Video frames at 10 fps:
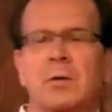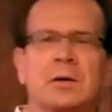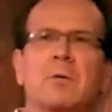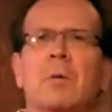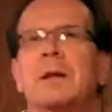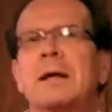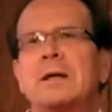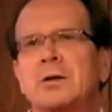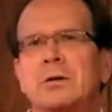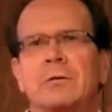
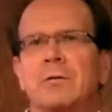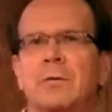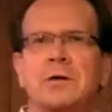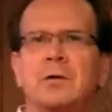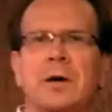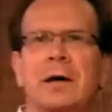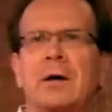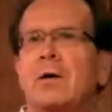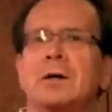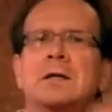replace your
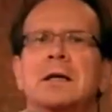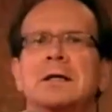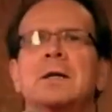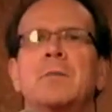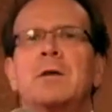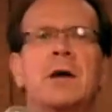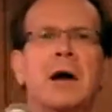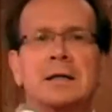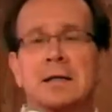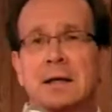refrigerator, or some other
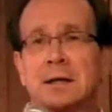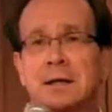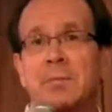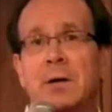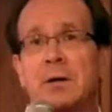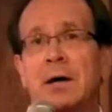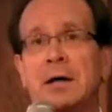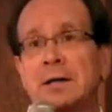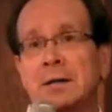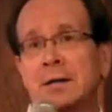
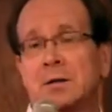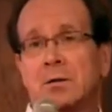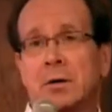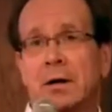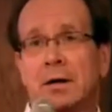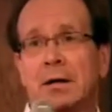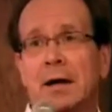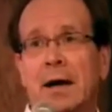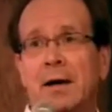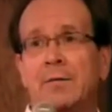nonsense story that
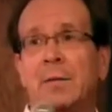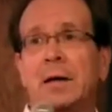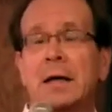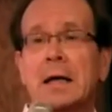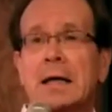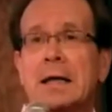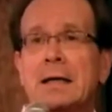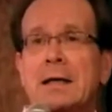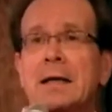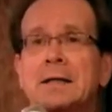they have. But
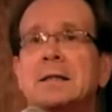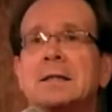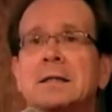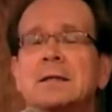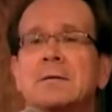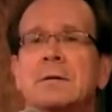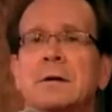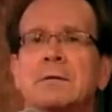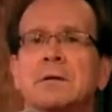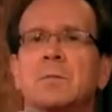the essence
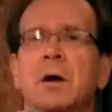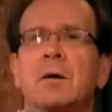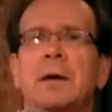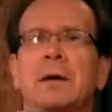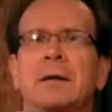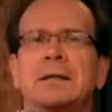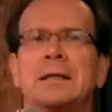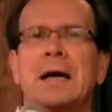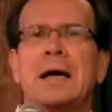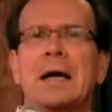of the smart meter is that